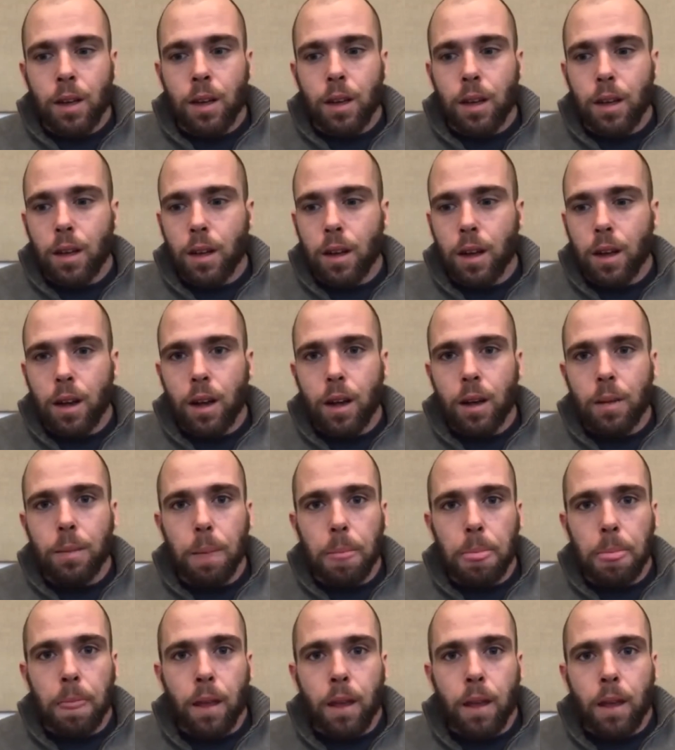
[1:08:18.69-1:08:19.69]

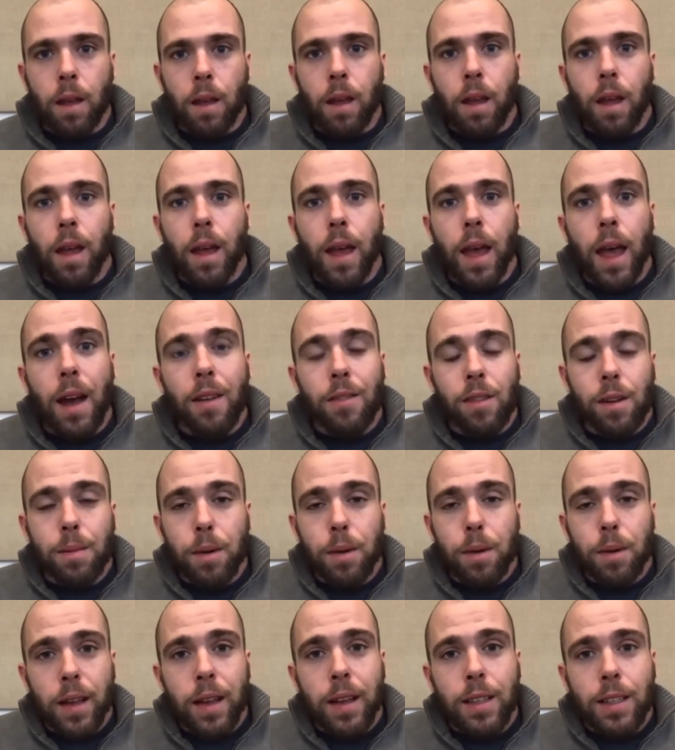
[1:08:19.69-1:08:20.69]
Um,
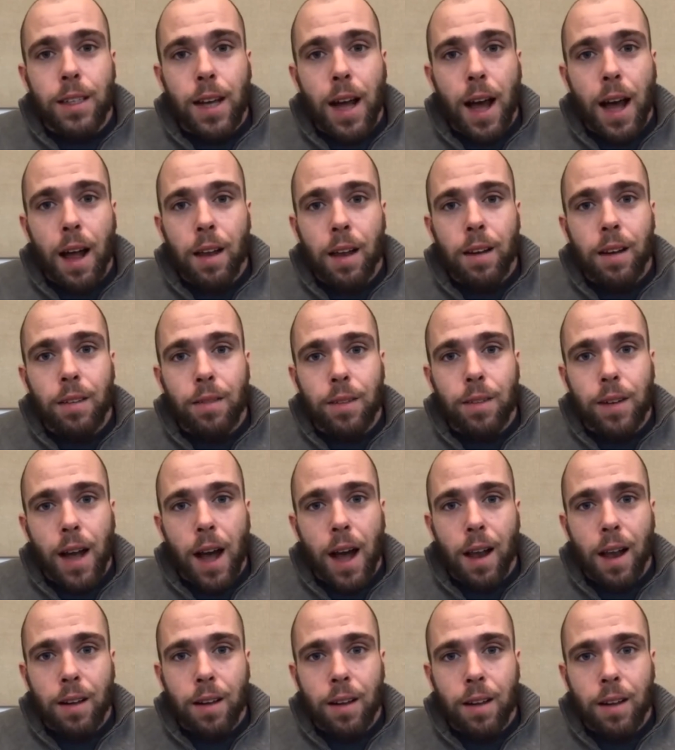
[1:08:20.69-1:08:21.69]
everybody, it's Colin of
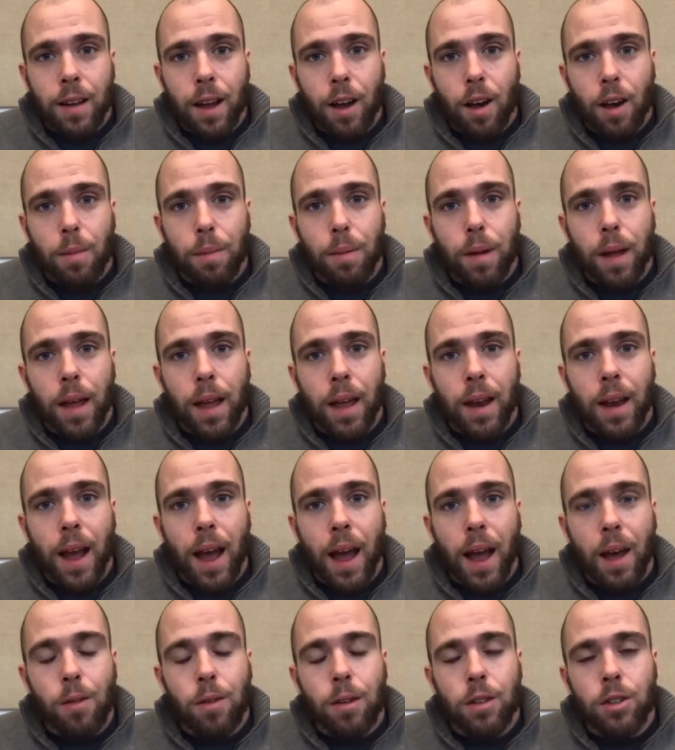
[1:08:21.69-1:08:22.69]
Colin Can Help, and
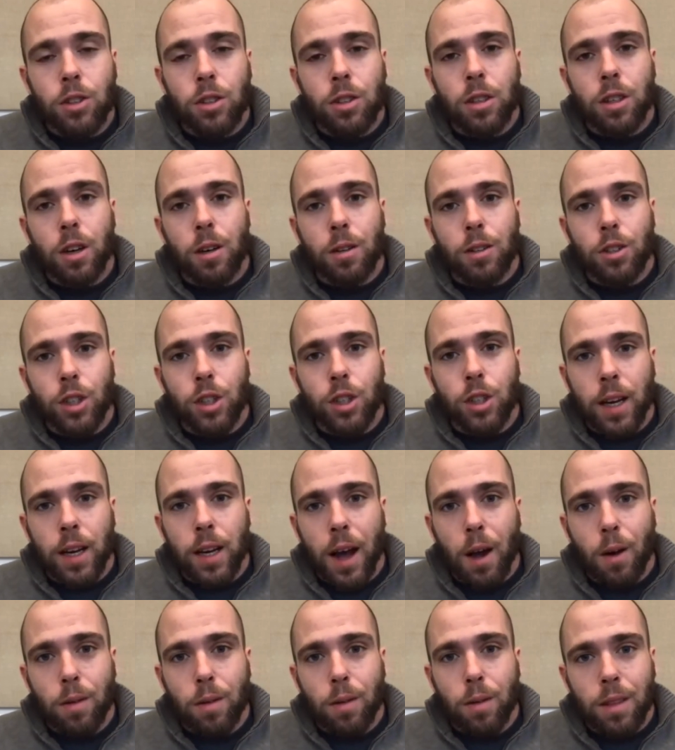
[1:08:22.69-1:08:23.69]
I want you to go check
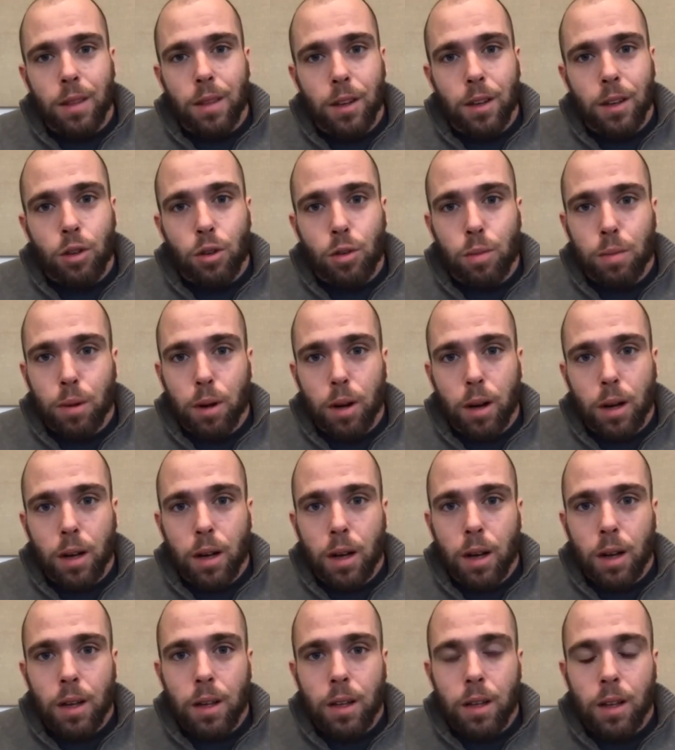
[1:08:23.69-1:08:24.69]
out the new book,
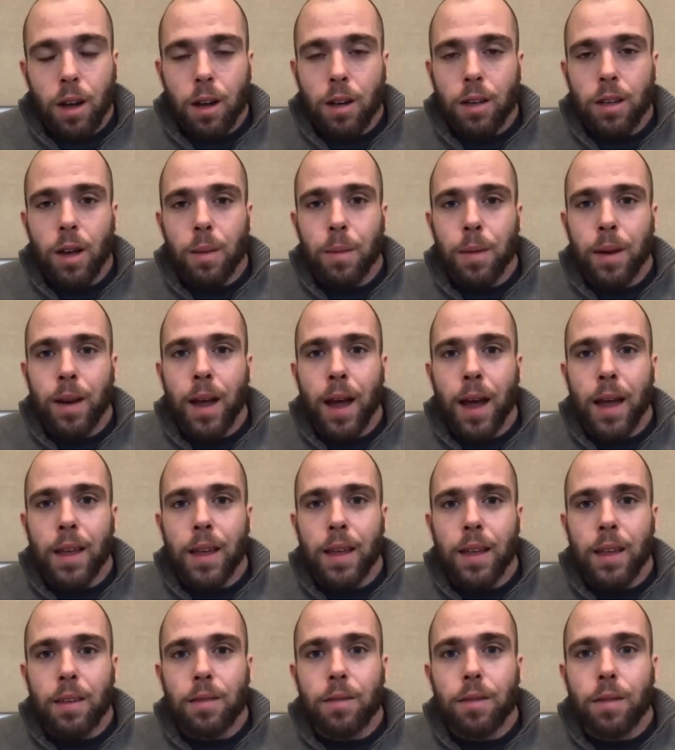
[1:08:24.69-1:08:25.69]
Young, Dumb, and
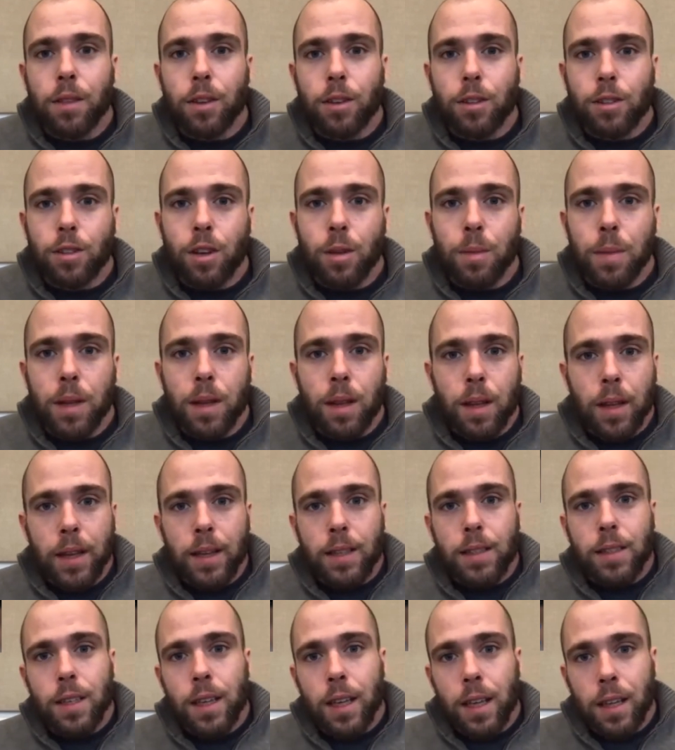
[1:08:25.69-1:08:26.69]
Naive. There's going to be
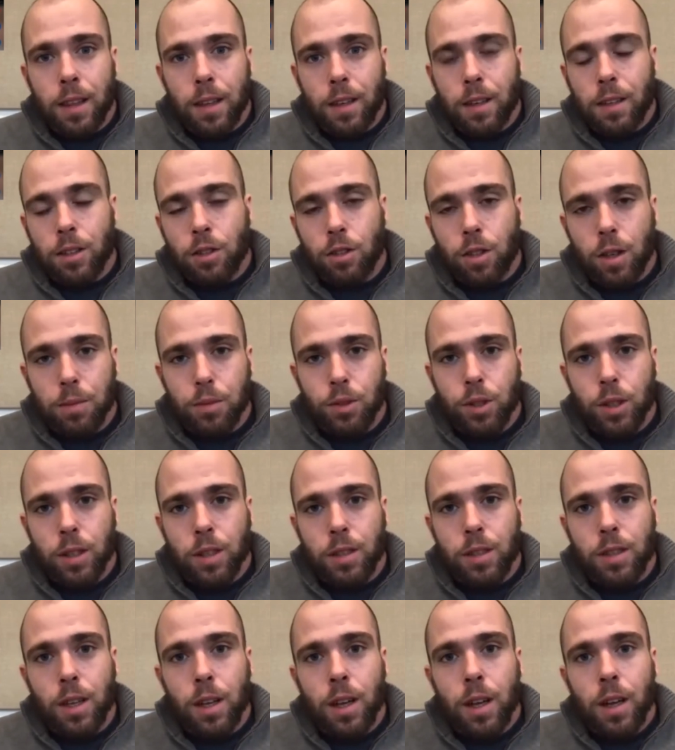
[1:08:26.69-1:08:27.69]
links in the descriptions.
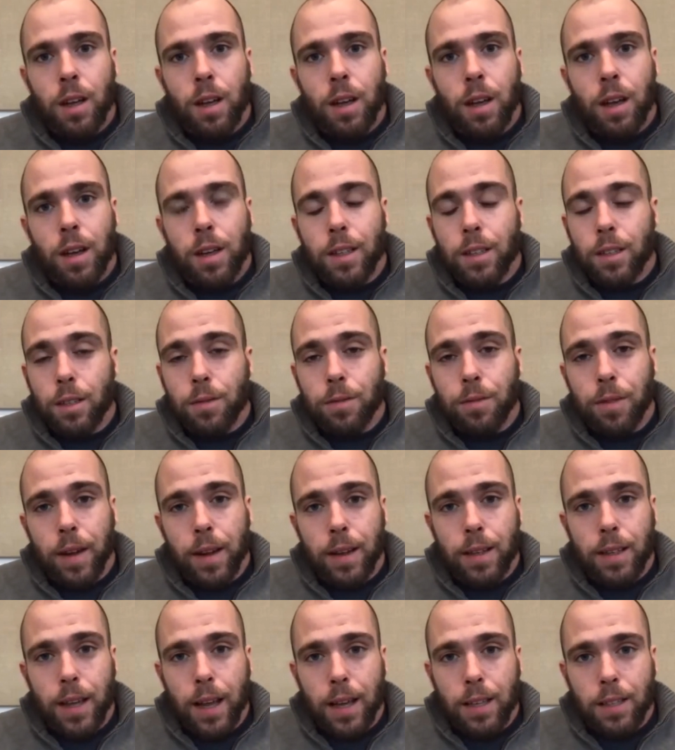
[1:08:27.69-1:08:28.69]
It's a
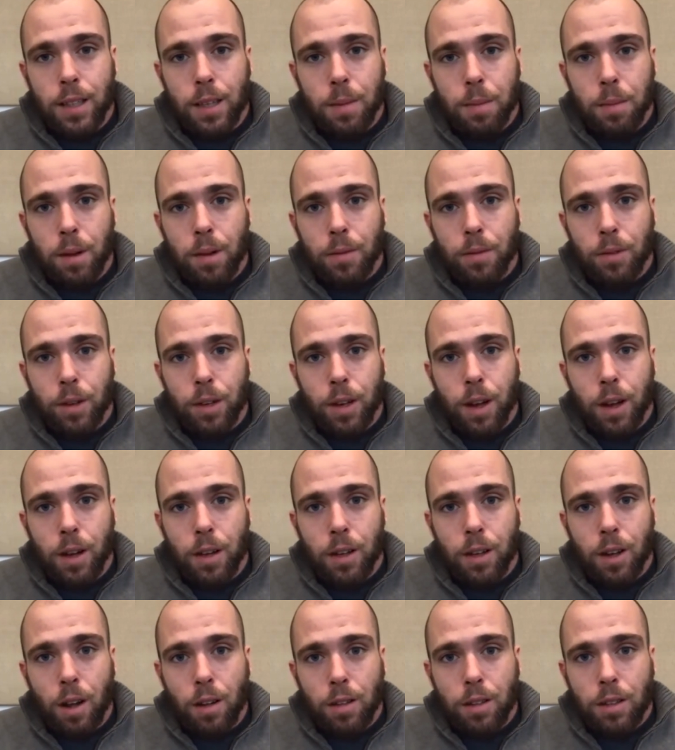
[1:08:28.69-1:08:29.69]
fantastic book for young
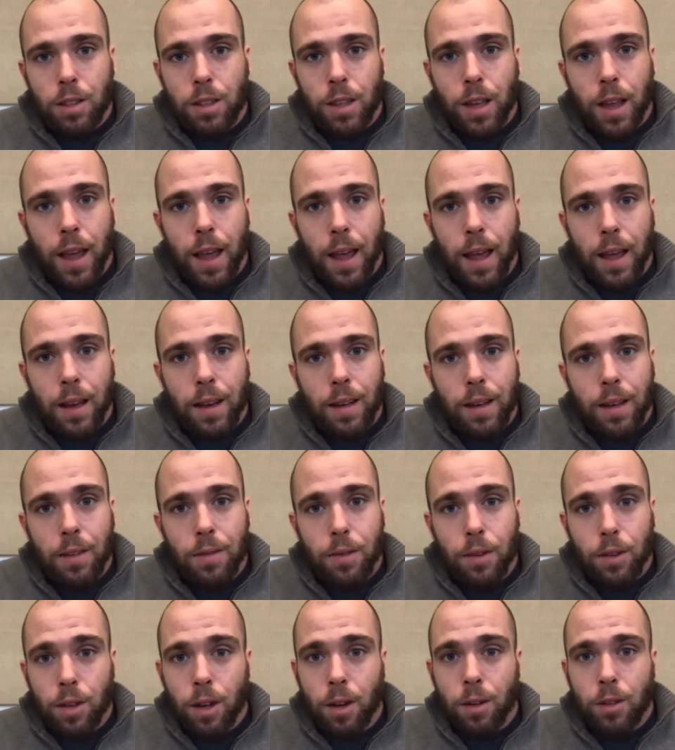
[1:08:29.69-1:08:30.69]
adults, and if you
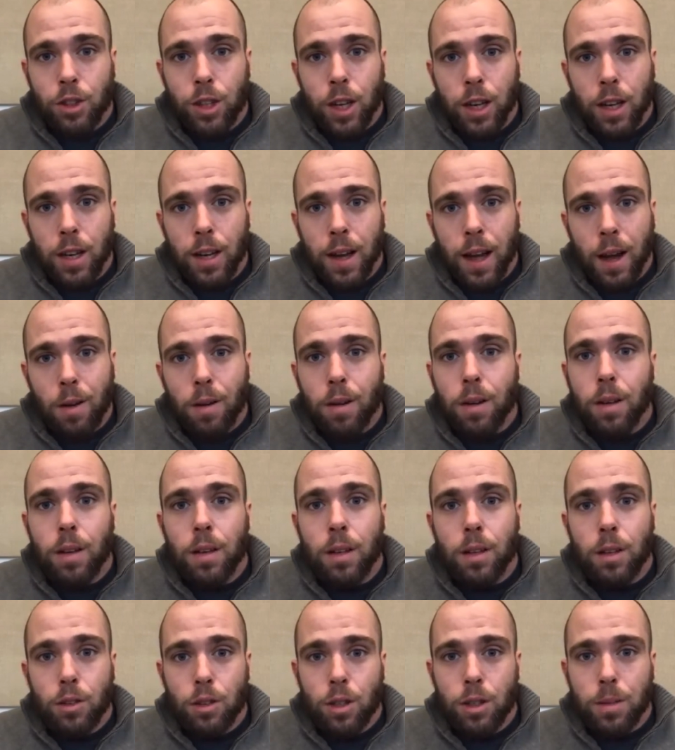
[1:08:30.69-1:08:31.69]
don't check it out,
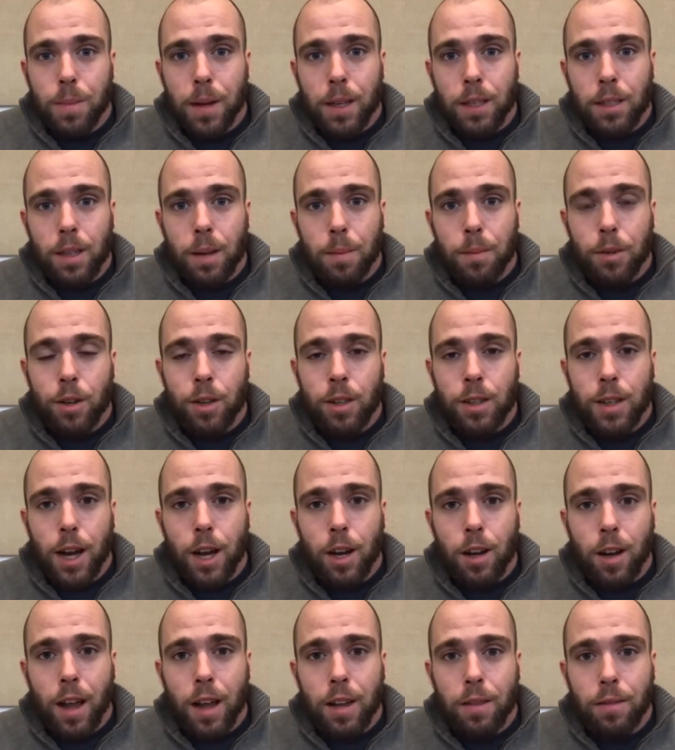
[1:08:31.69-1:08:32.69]
you just messed up your entire
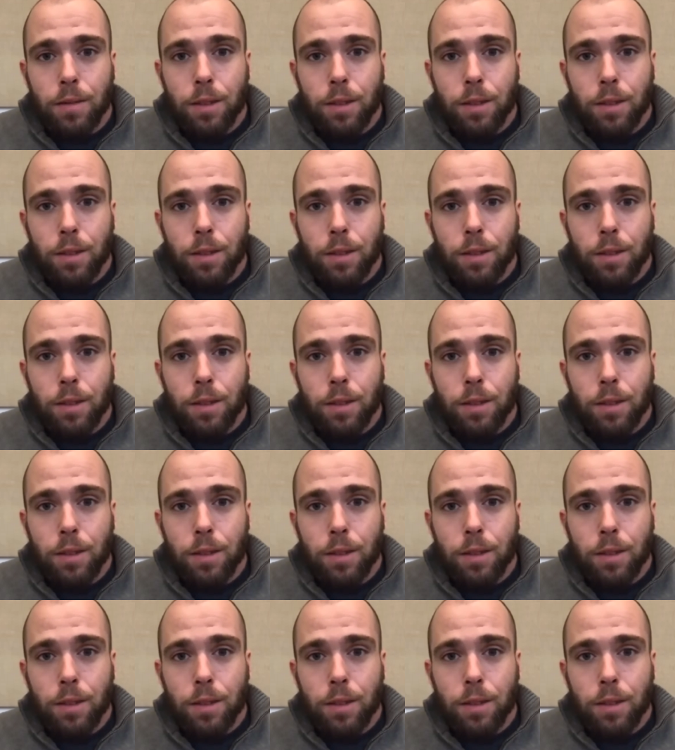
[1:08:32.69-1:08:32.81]
life.